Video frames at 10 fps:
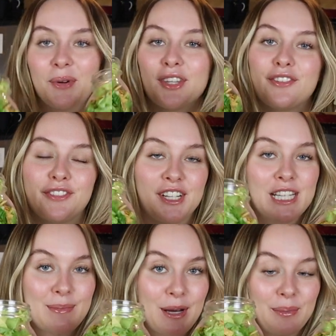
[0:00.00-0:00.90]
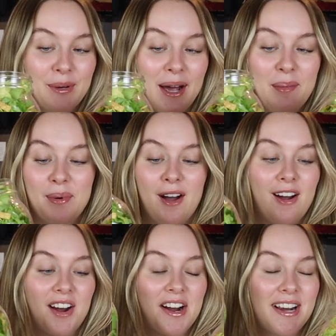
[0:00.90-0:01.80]
with the first meal prep,
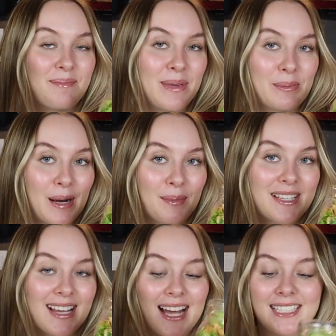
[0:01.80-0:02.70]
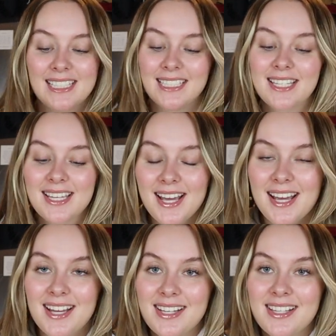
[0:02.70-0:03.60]
our meal prepped salads.
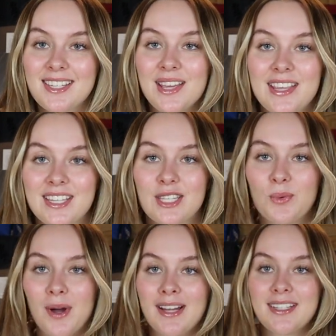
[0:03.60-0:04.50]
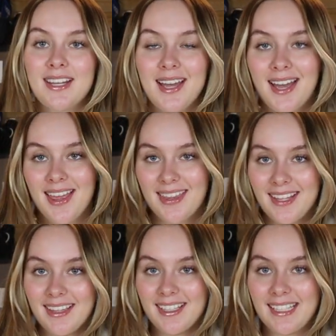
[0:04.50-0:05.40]
So this is what
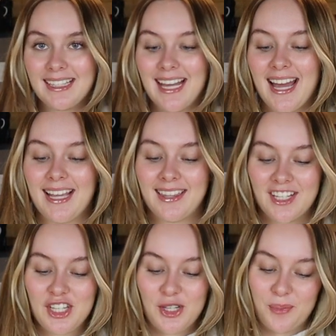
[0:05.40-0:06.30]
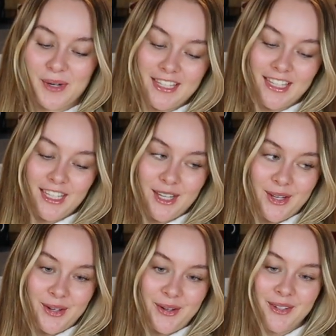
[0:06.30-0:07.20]
they look like. They're super
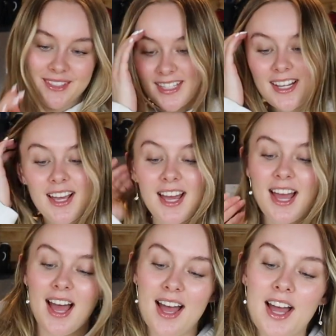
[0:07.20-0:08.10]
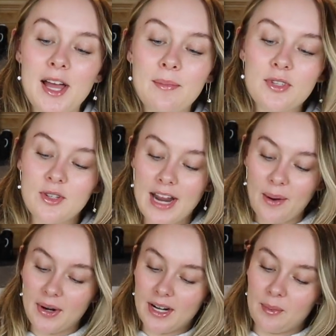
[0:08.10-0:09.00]
cute. So
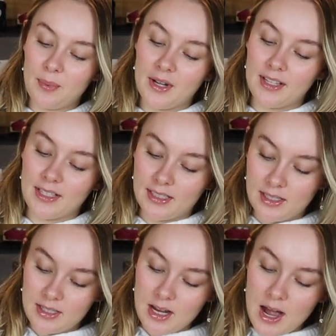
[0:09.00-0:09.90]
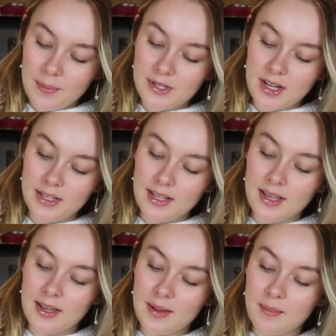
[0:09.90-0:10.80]
now we're gonna put the little tops on
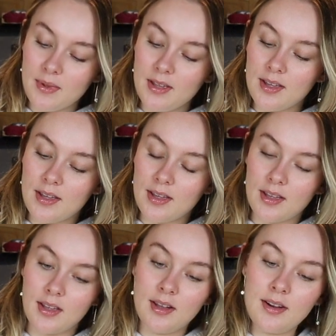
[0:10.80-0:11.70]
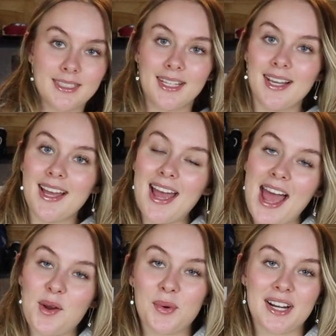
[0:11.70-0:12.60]
them.
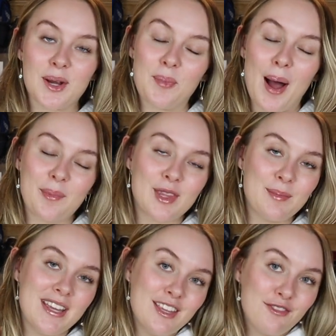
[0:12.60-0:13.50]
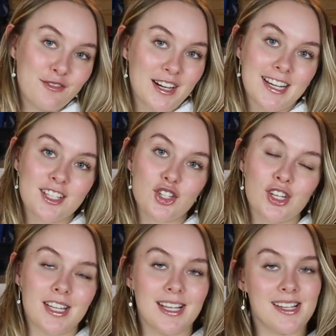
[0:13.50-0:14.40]
And we're gonna pop them in the fridge so
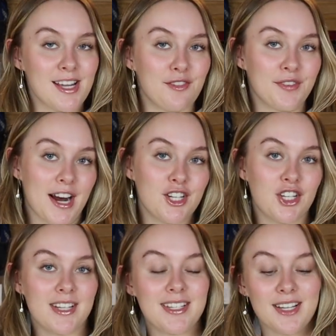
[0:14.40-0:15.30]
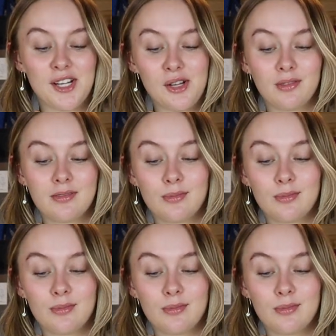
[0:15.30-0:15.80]
that they stay fresh until